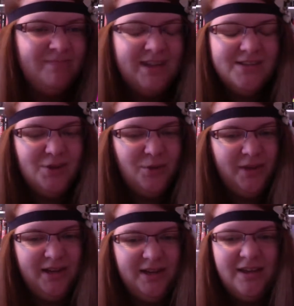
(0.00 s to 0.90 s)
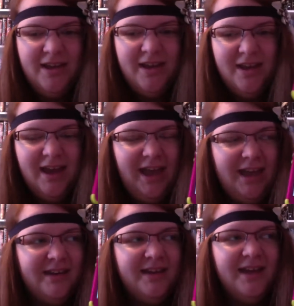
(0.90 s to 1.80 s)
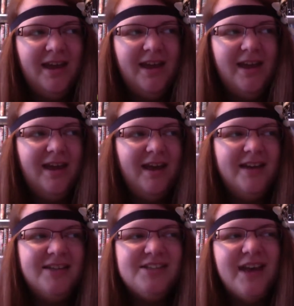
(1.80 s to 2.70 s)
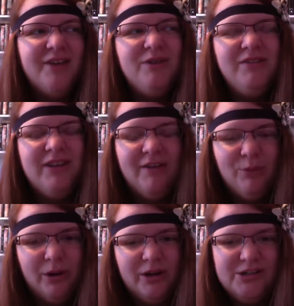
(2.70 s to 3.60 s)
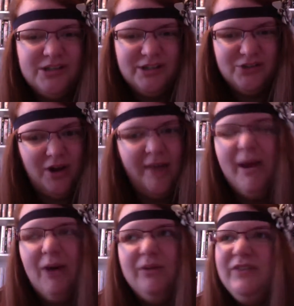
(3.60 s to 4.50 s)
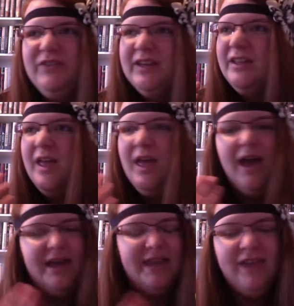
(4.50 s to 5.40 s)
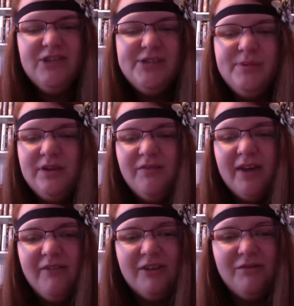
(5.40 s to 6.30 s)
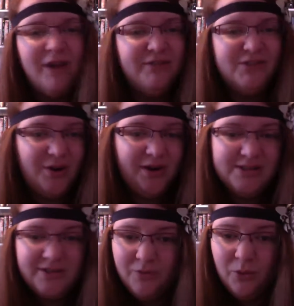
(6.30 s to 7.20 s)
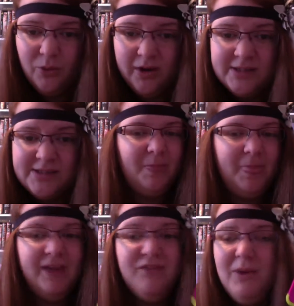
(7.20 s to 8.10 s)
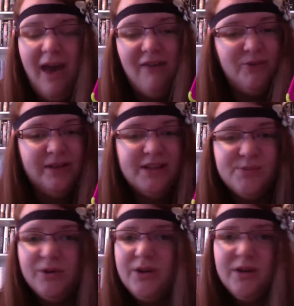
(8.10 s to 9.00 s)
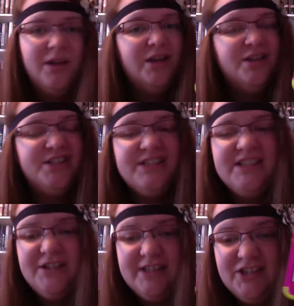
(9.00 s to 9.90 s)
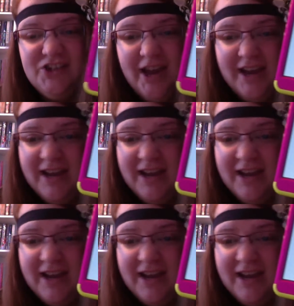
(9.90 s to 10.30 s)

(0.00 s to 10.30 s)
So many. And I don't even have words to describe how I feel. I gave this book a 5 out of 5 stars, of course. If you haven't read this book, just seriously check it